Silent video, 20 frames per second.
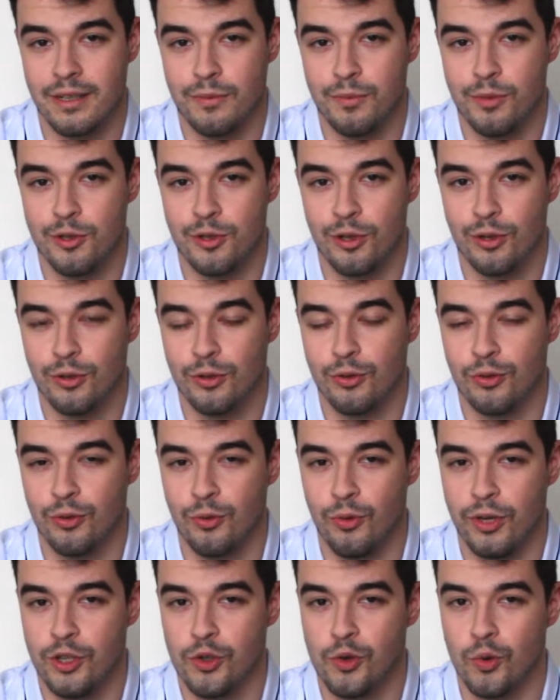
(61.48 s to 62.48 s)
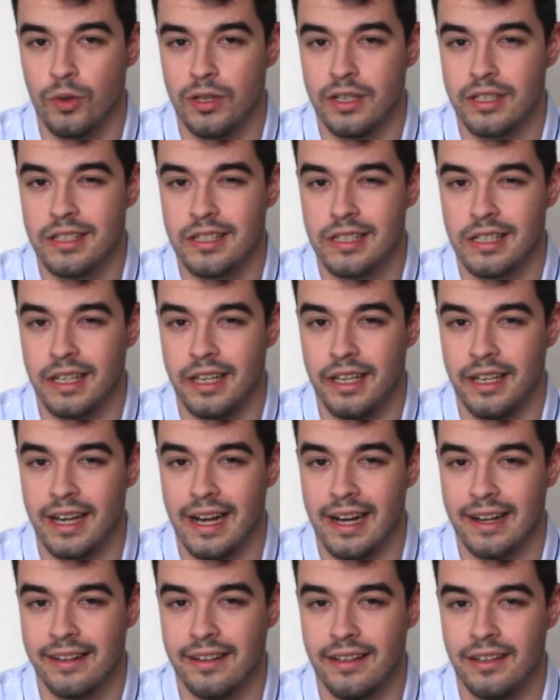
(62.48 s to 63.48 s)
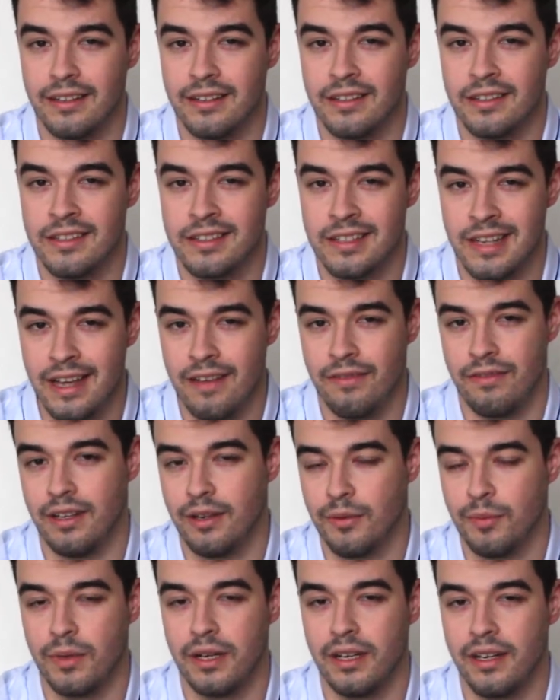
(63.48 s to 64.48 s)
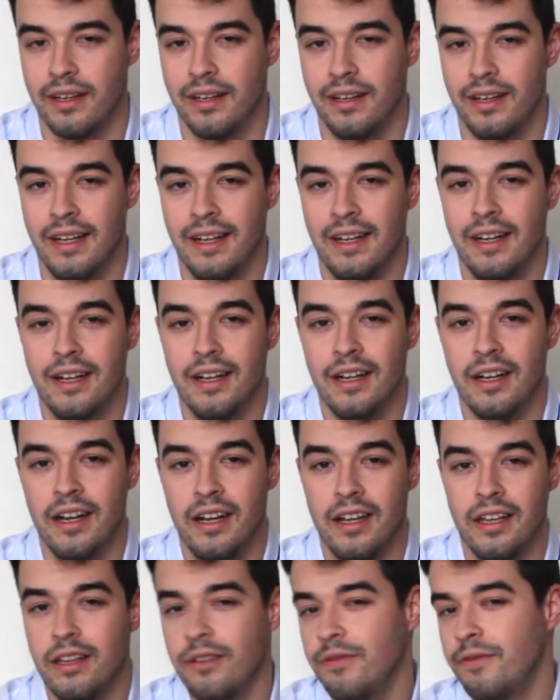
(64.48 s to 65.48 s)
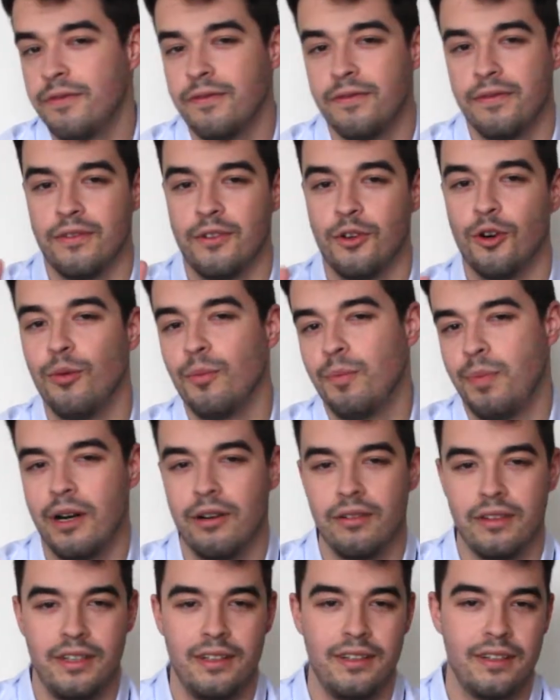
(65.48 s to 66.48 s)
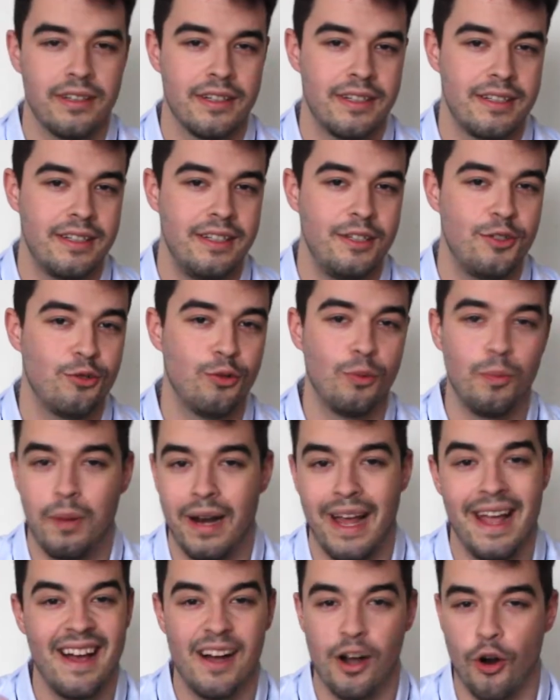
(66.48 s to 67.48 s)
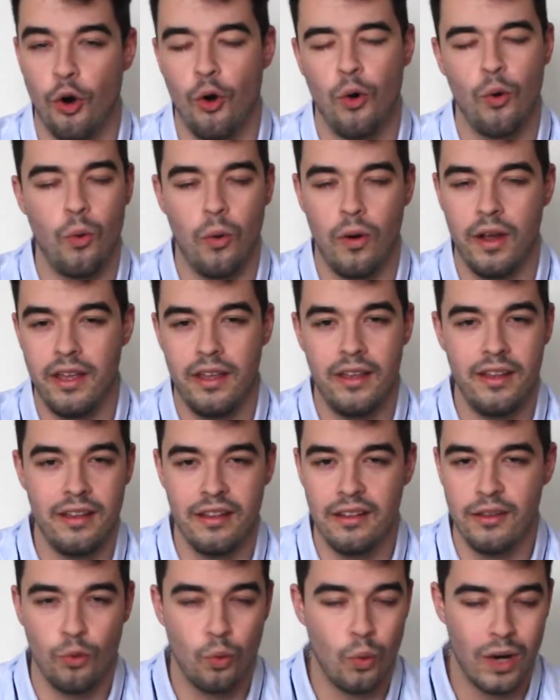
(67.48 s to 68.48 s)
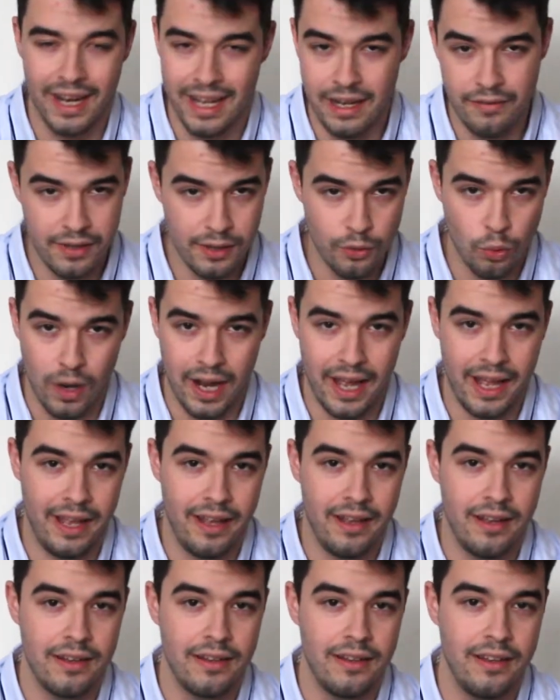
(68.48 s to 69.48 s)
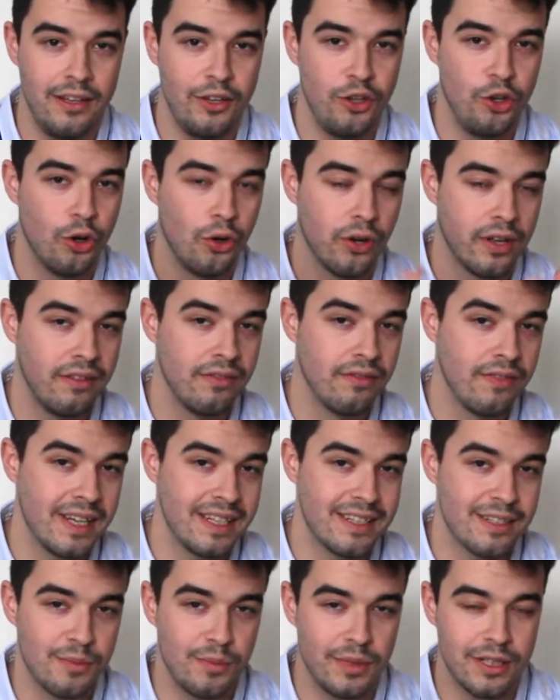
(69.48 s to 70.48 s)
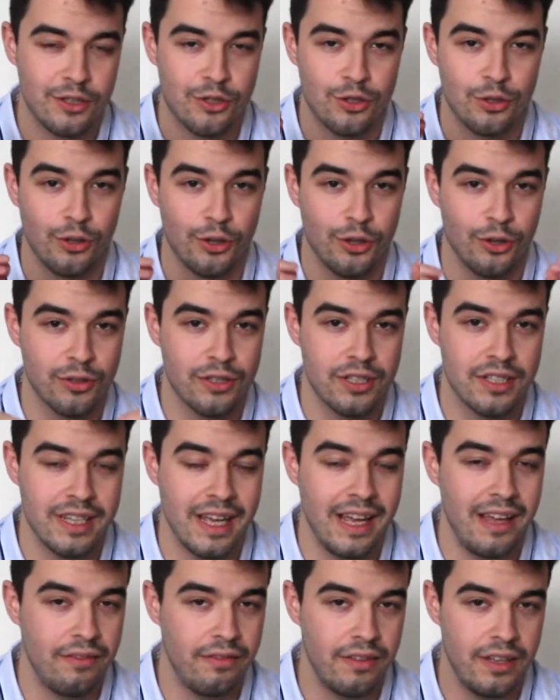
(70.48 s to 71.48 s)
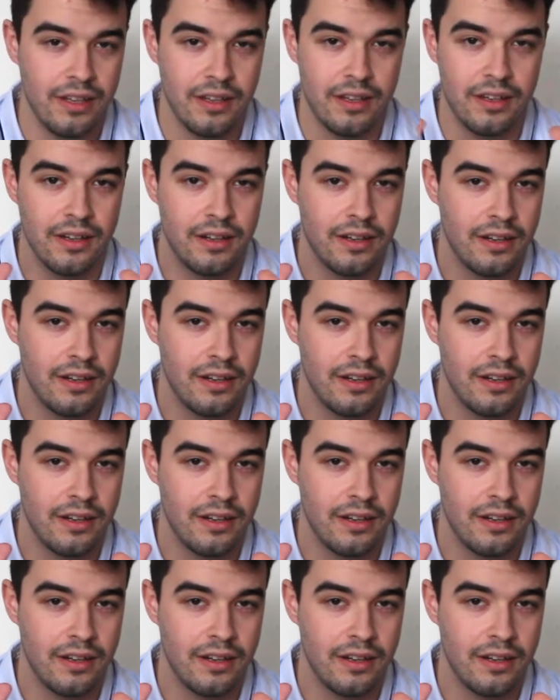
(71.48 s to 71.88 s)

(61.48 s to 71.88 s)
episode, which was regarding saving money. If compound interest is to play a role in whatever way in your investments or your saving